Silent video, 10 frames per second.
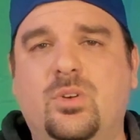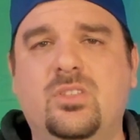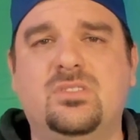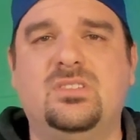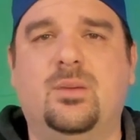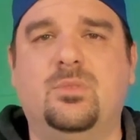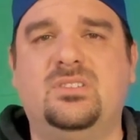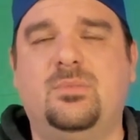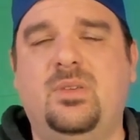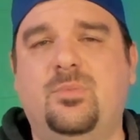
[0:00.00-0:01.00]
one of those
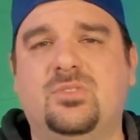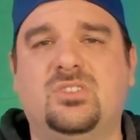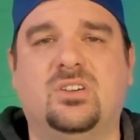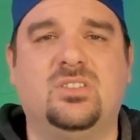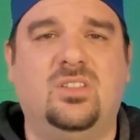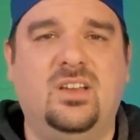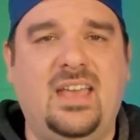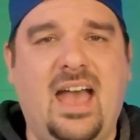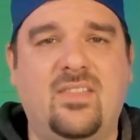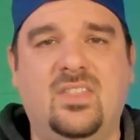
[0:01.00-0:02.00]
numbers that people start to
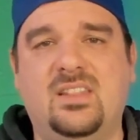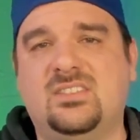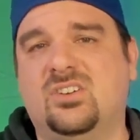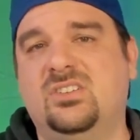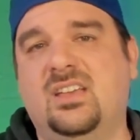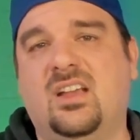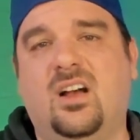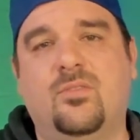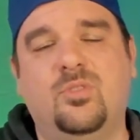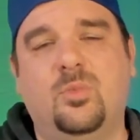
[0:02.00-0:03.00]
look at and then they start to
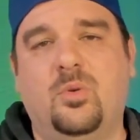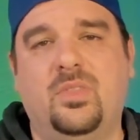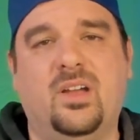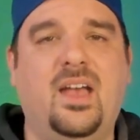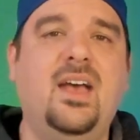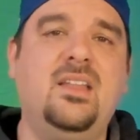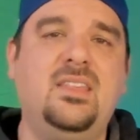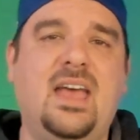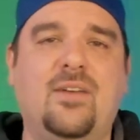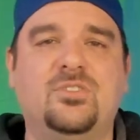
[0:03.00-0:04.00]
get comfortable when they're ahead
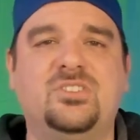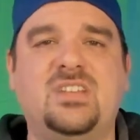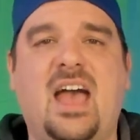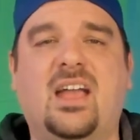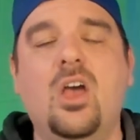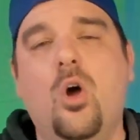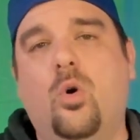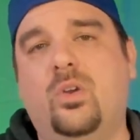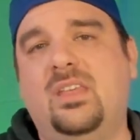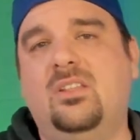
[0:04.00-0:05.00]
of the average stack,
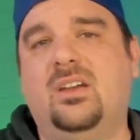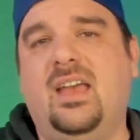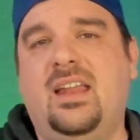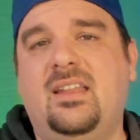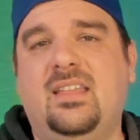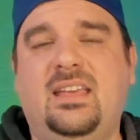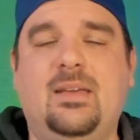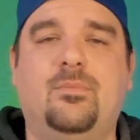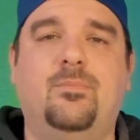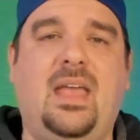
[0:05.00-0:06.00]
or they look at it and they
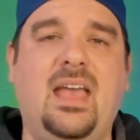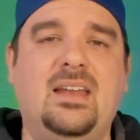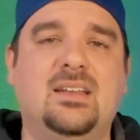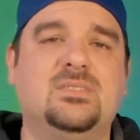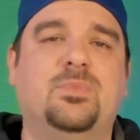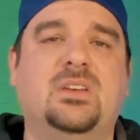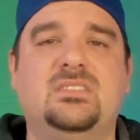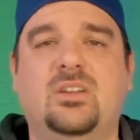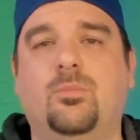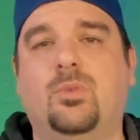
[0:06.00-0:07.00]
get panicked
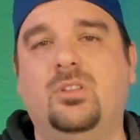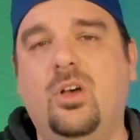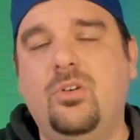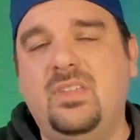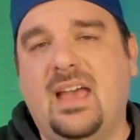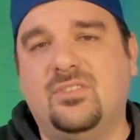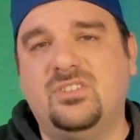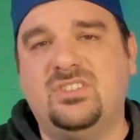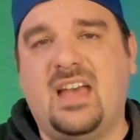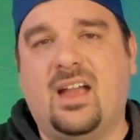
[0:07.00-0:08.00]
because they're below the
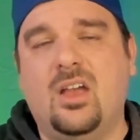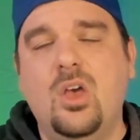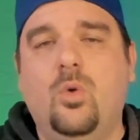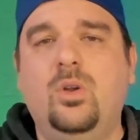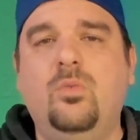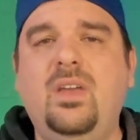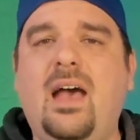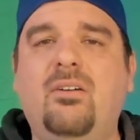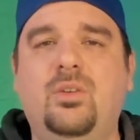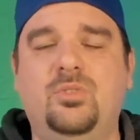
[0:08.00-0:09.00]
average stack, when in
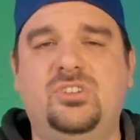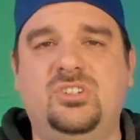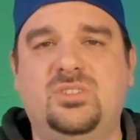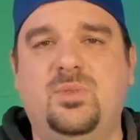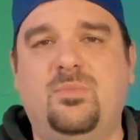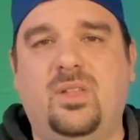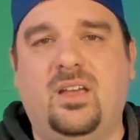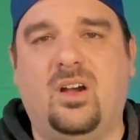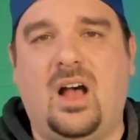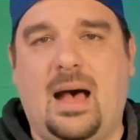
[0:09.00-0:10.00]
reality, we should just be
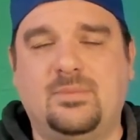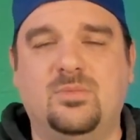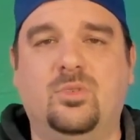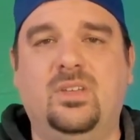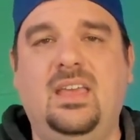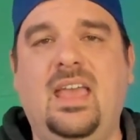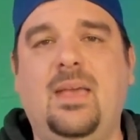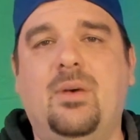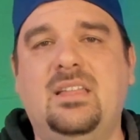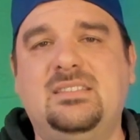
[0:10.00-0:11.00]
playing our optimal
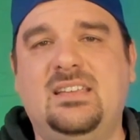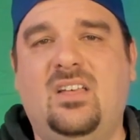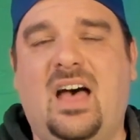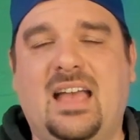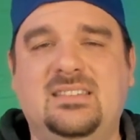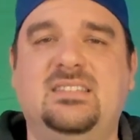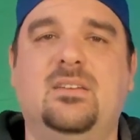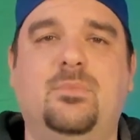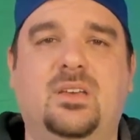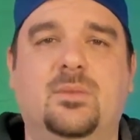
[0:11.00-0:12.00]
game until
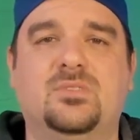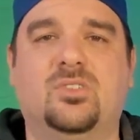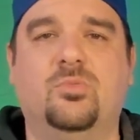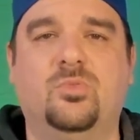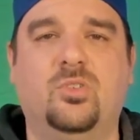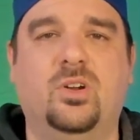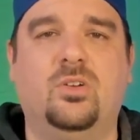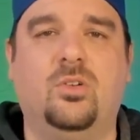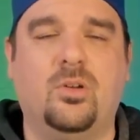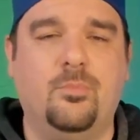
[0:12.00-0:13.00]
ICM becomes a
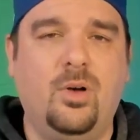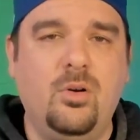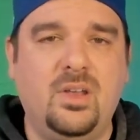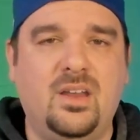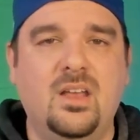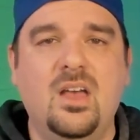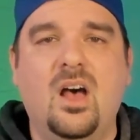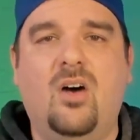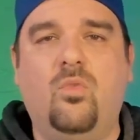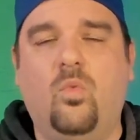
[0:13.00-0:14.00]
critical component
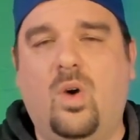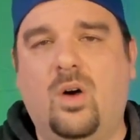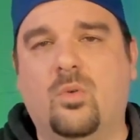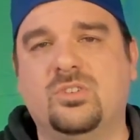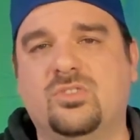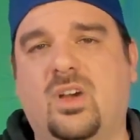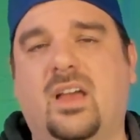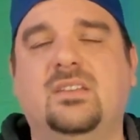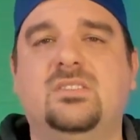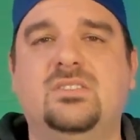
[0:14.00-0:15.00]
of what we're
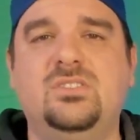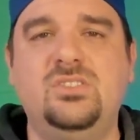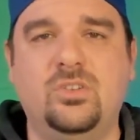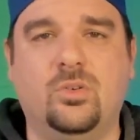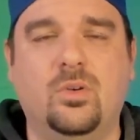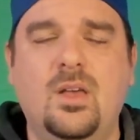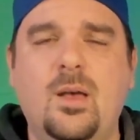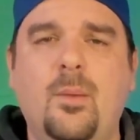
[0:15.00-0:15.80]
trying to do.